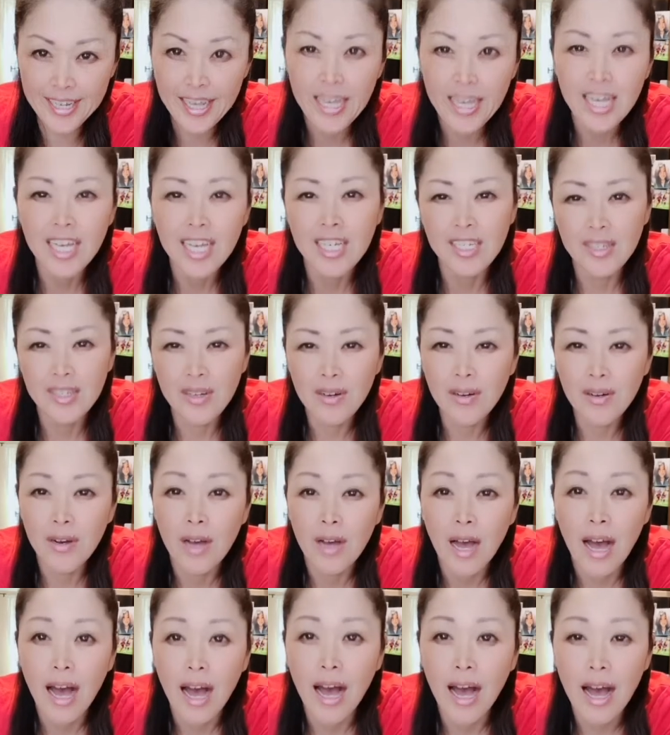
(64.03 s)
So,
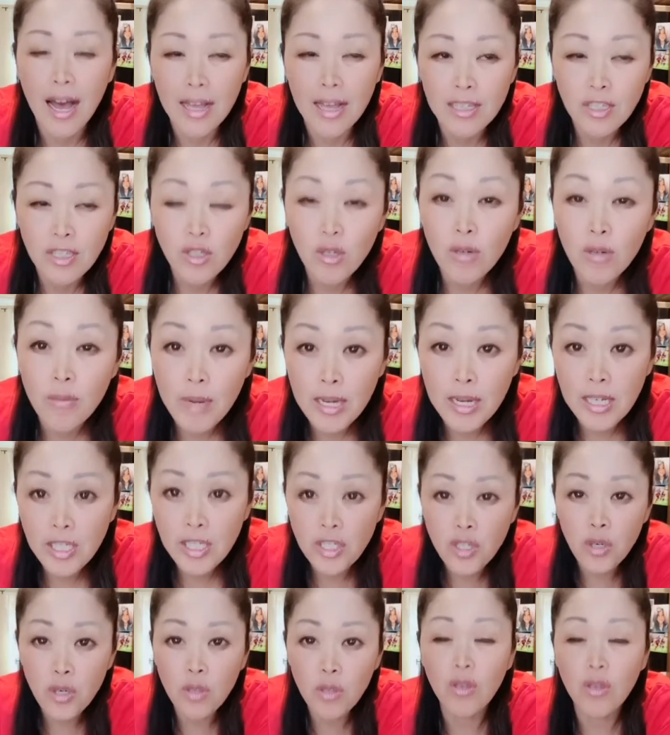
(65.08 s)
uh, strawberry
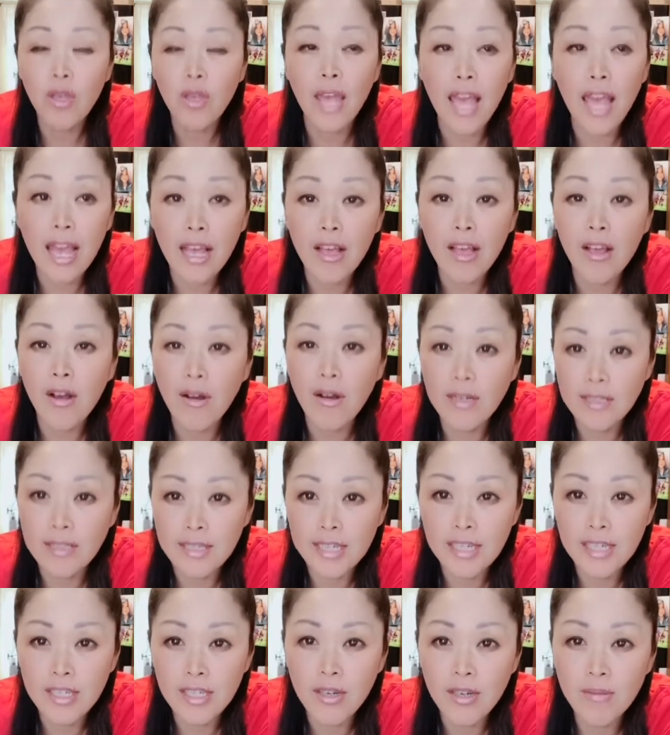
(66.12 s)
shortcake consists
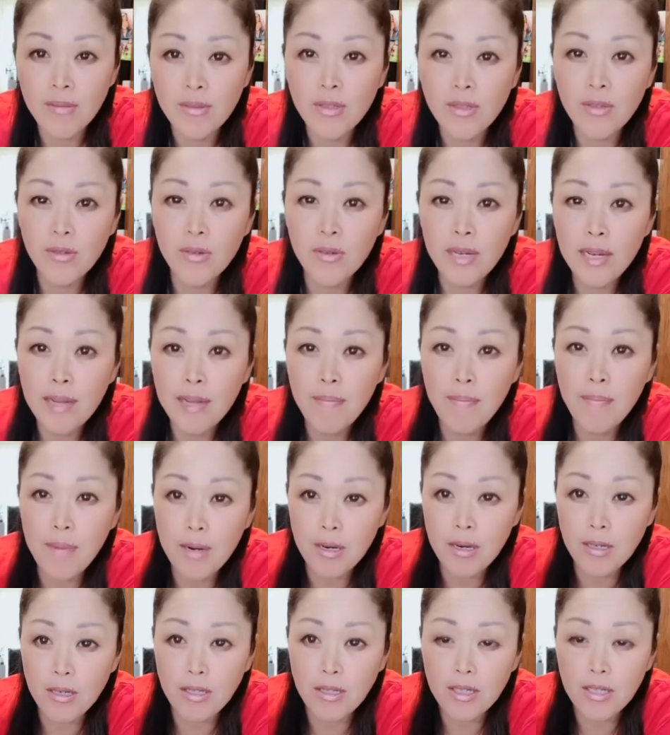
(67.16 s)
of three
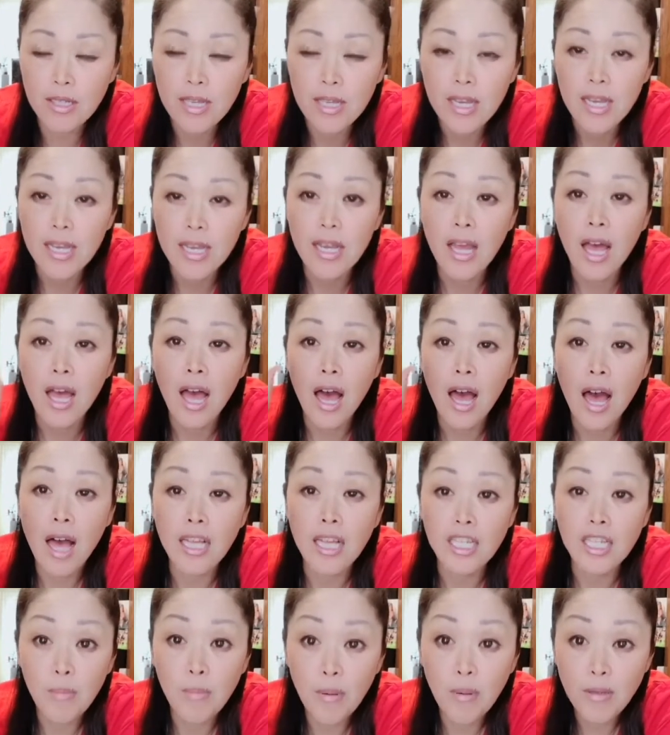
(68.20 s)
parts uh,
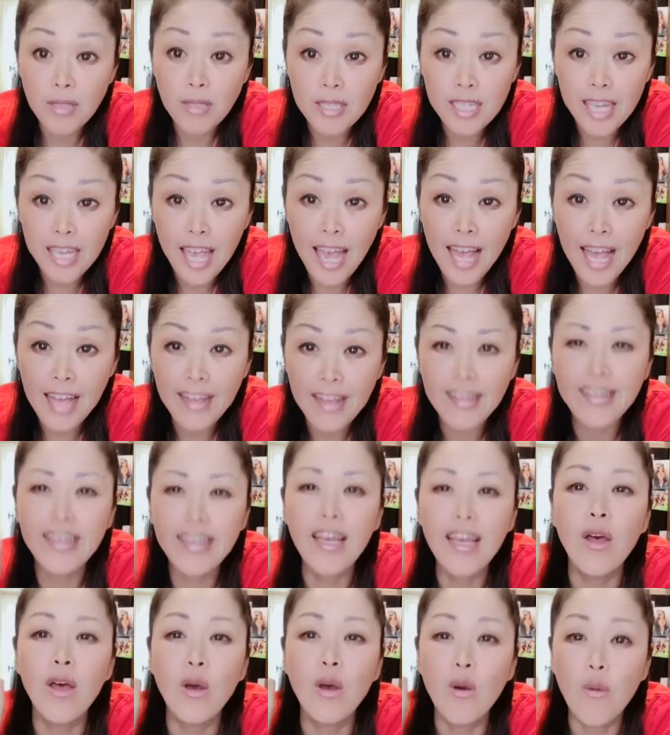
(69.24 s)
sponge cake,
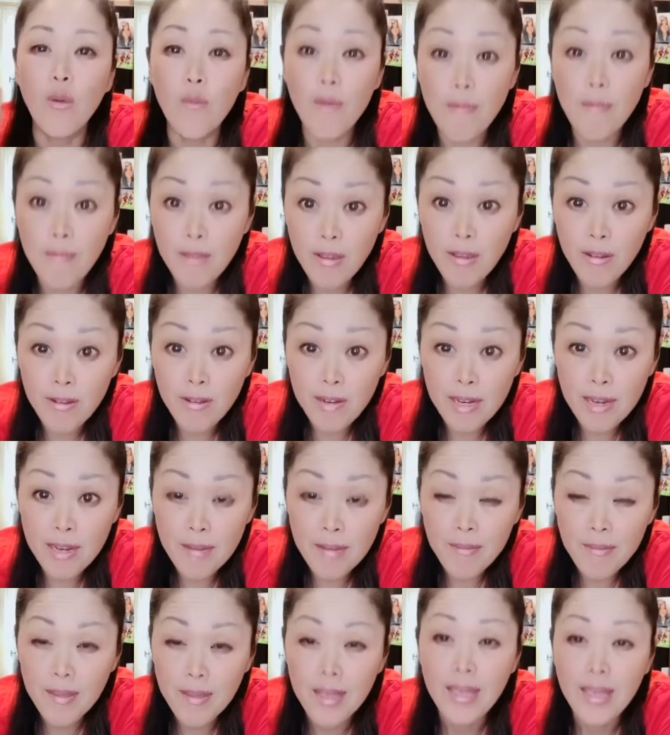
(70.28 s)
whipped cream,
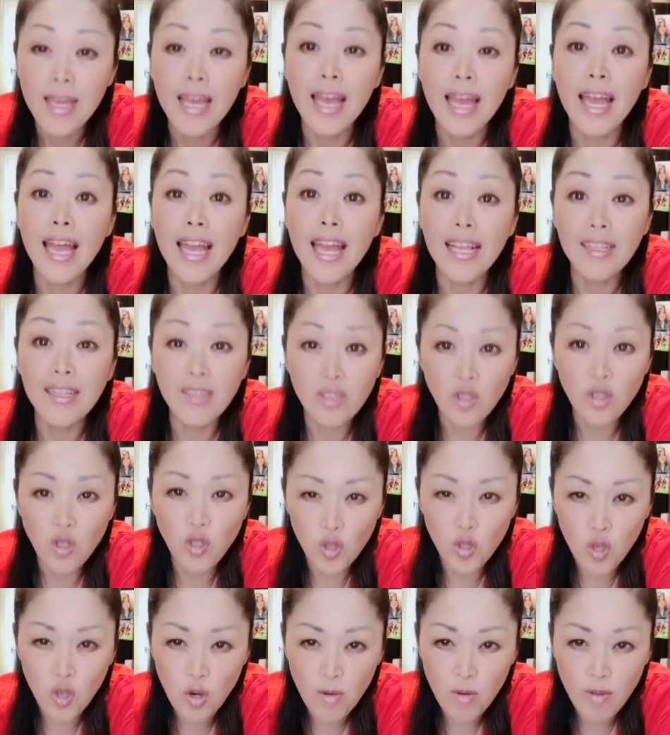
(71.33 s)
and
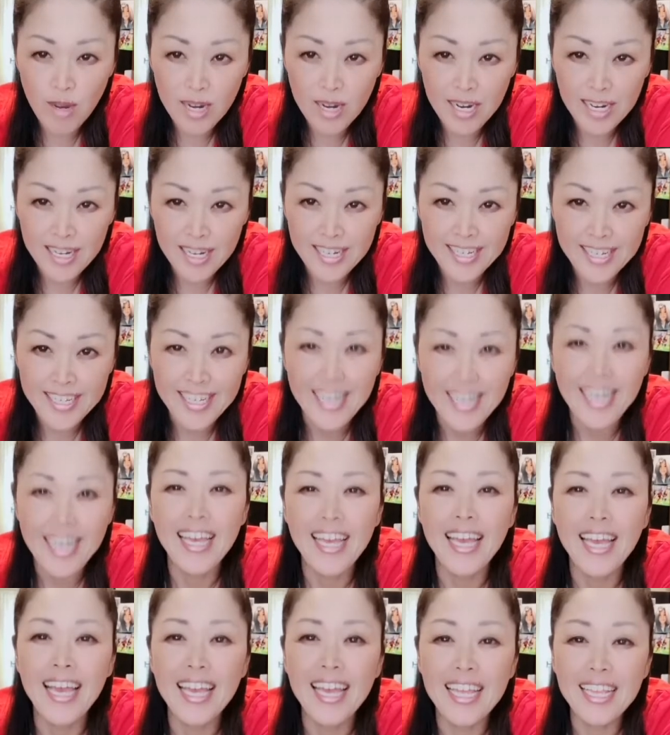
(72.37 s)
strawberry.
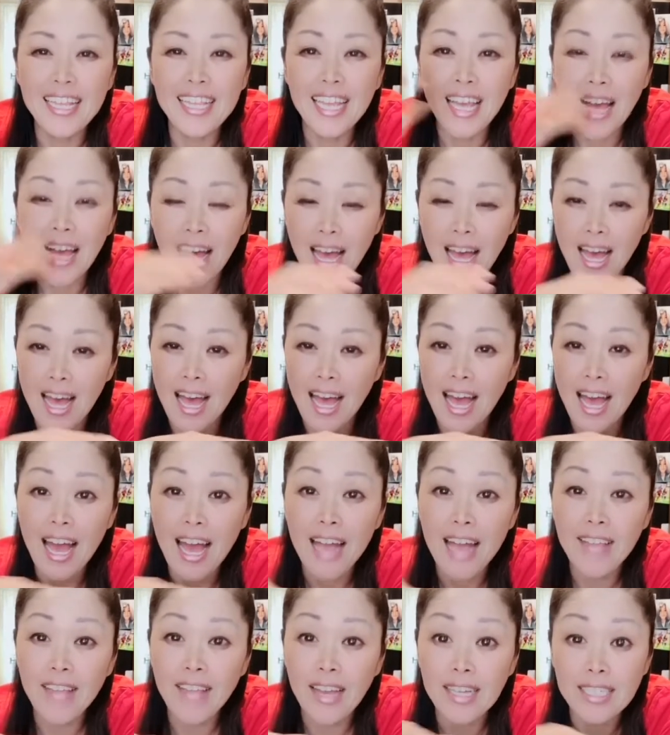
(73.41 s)
And uh, add a
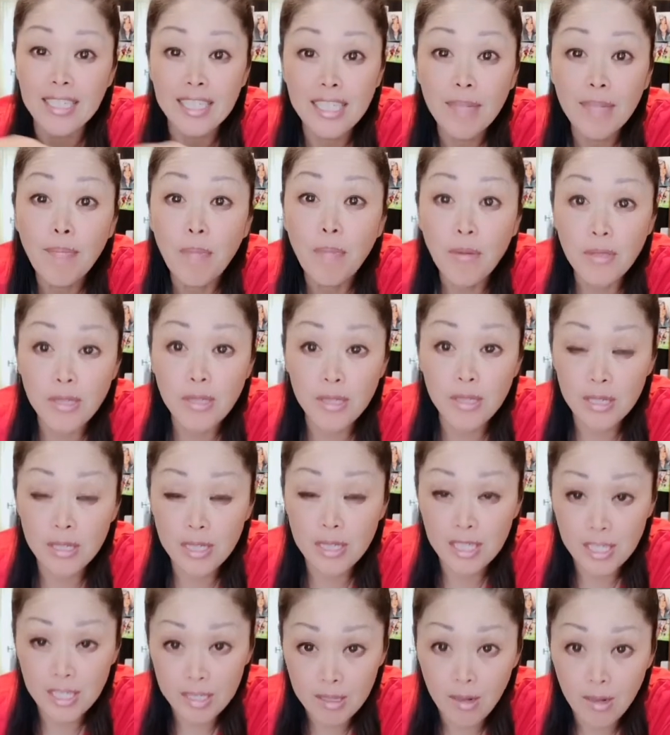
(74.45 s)
simple
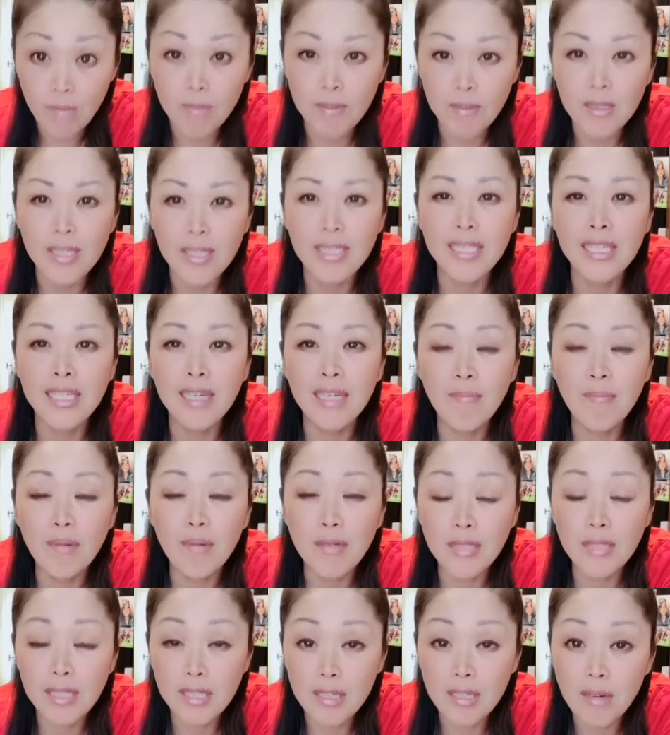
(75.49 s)
syrup, simple
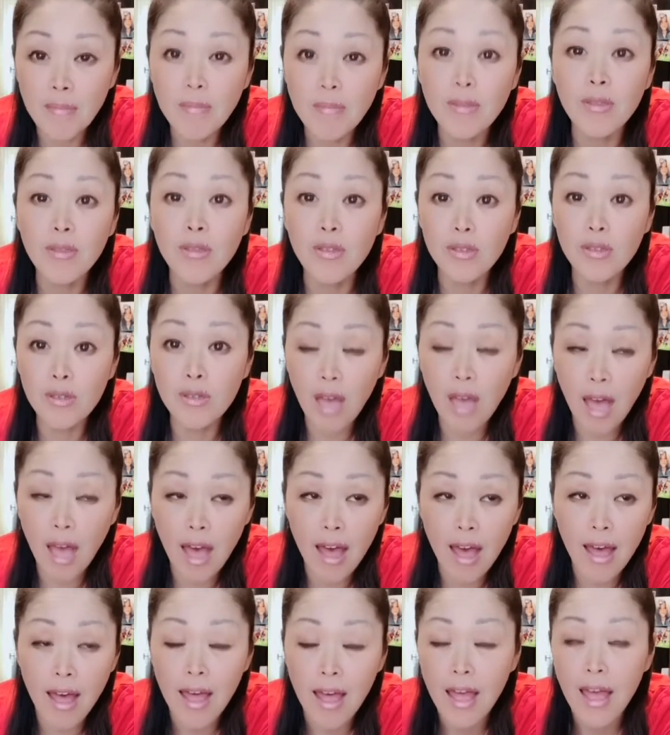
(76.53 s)
syrup to uh,
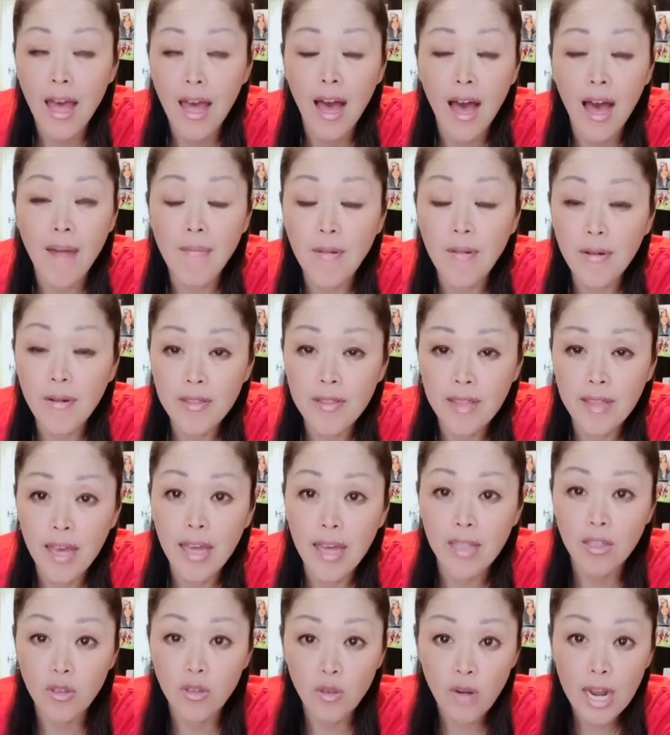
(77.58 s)
avoid the
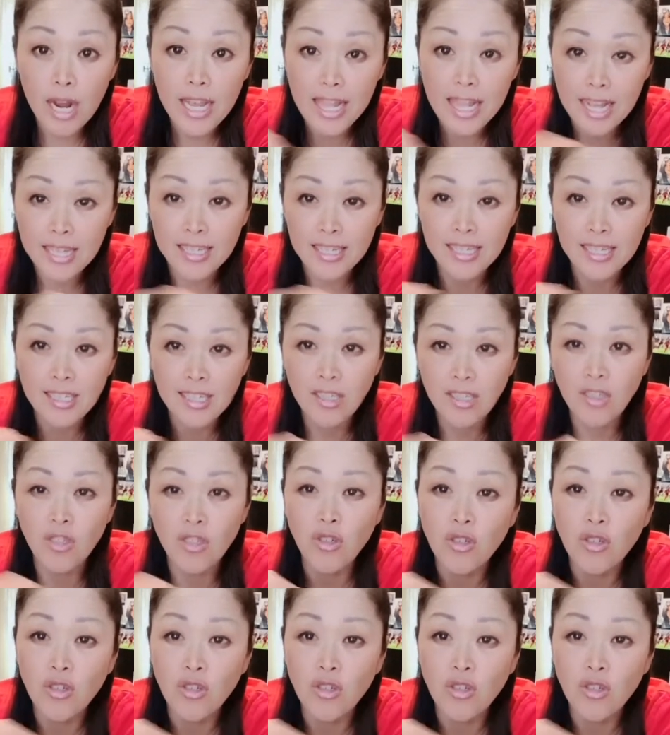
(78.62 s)
dryness to